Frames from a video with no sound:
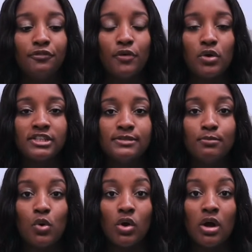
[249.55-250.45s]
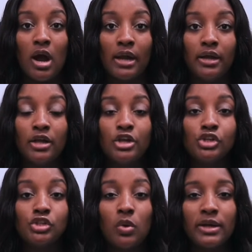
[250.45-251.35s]
focus more on
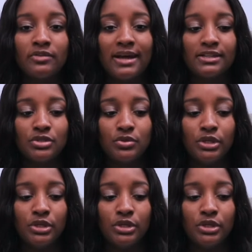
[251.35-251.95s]
showing gratitude.